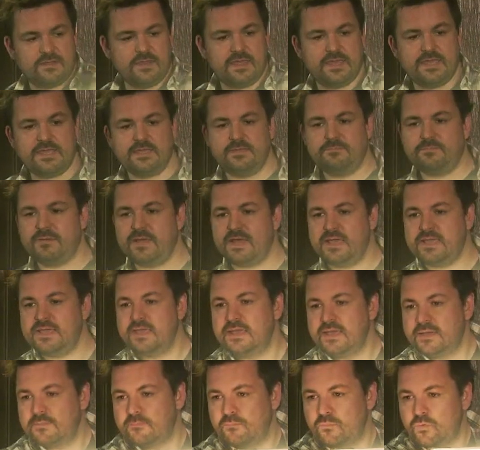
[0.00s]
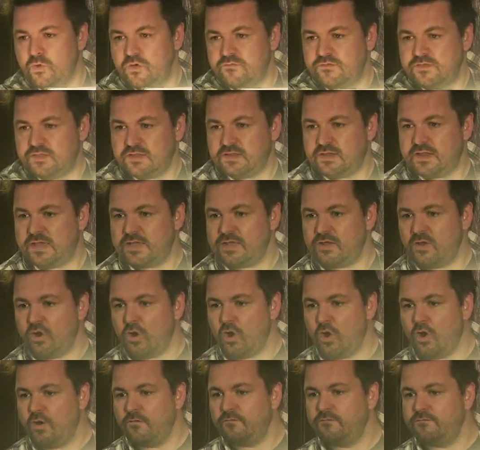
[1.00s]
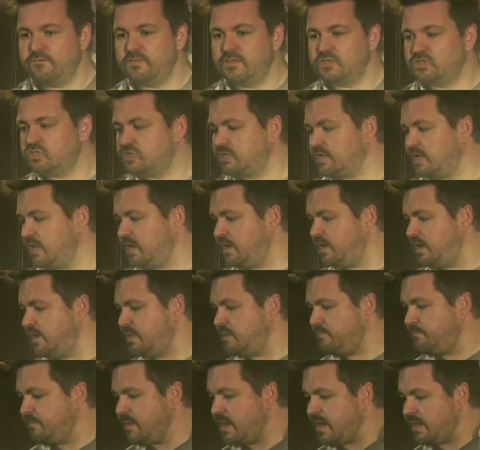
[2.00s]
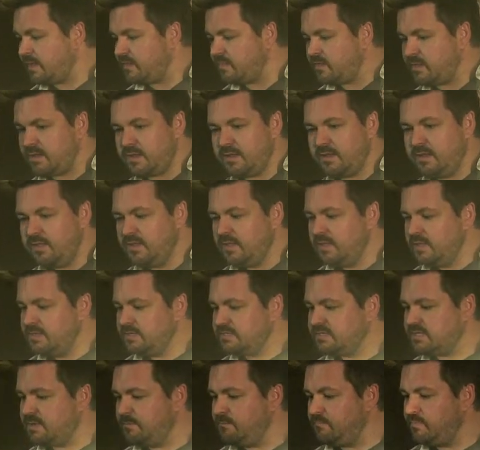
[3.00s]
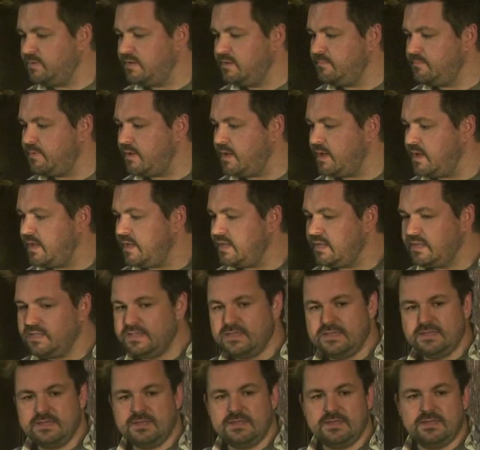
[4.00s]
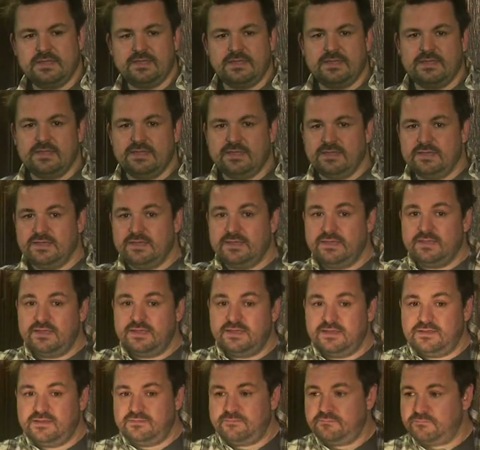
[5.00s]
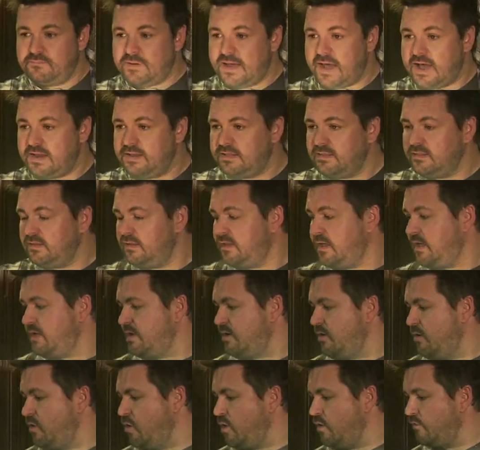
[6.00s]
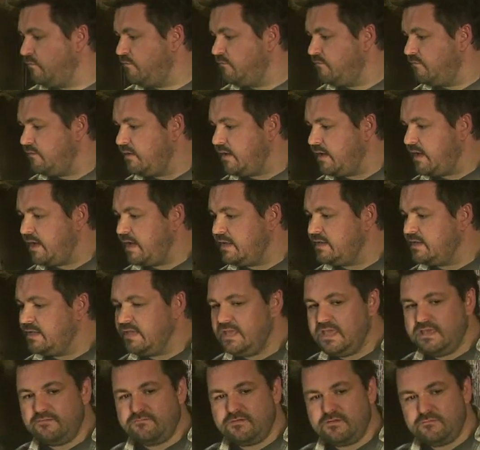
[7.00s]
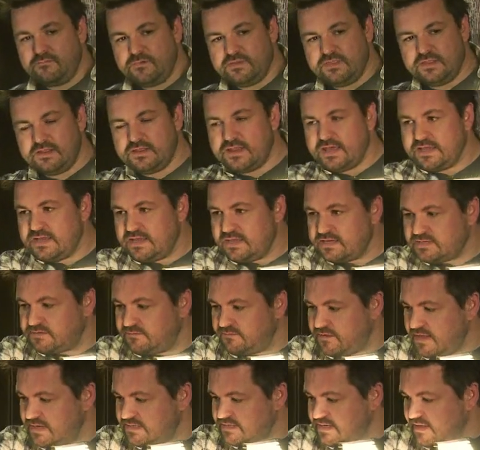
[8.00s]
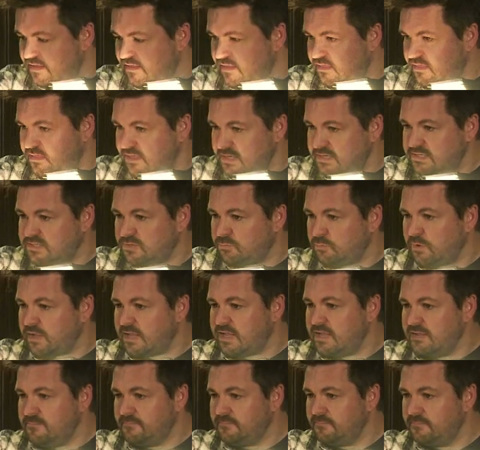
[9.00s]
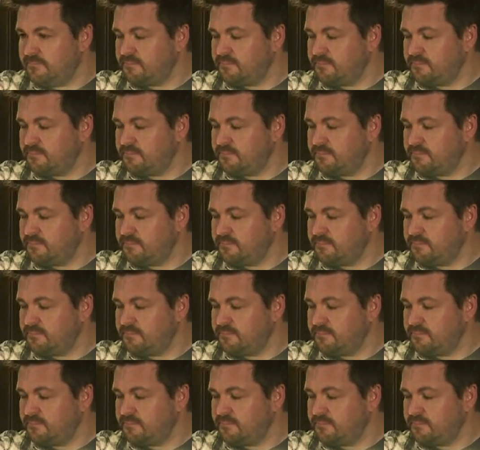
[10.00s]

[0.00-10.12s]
light by moving the light off the chair at the back there, simply by panning the light off. And even when the light is facing this way,